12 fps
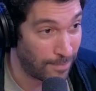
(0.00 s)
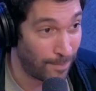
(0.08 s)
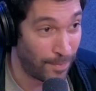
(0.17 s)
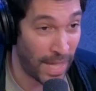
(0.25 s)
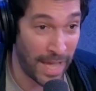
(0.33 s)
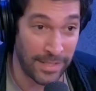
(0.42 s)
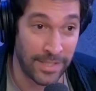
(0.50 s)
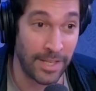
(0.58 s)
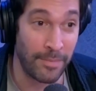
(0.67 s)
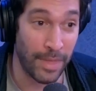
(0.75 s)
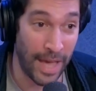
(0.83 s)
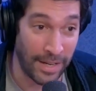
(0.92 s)
That
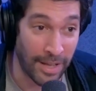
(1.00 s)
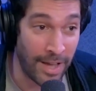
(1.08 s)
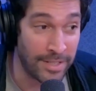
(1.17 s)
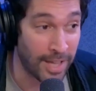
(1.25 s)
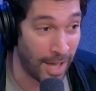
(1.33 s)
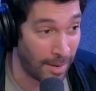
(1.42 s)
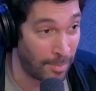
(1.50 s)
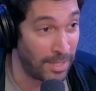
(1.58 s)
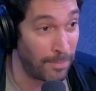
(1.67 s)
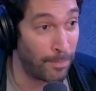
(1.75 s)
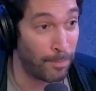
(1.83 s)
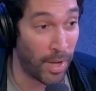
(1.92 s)
seem that guy's got to
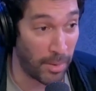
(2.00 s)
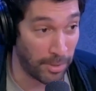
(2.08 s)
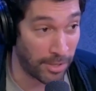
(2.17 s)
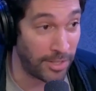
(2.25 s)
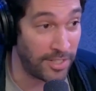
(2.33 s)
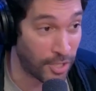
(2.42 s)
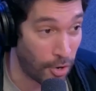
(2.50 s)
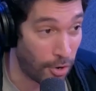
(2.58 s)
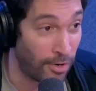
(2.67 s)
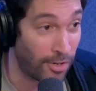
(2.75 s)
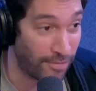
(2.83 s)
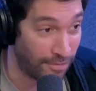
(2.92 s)
be publicly
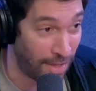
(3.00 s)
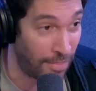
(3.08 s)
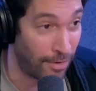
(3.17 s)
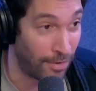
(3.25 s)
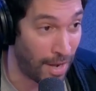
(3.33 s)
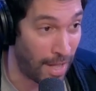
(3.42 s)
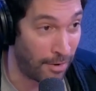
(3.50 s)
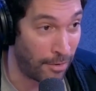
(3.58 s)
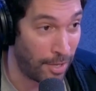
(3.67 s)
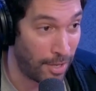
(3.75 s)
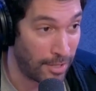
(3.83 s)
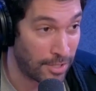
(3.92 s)
tarred and feathered now.
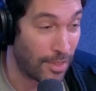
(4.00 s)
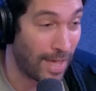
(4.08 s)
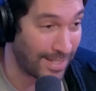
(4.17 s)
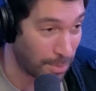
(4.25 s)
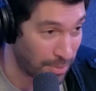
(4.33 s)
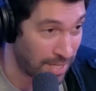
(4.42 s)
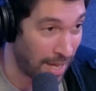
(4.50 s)
So that's what's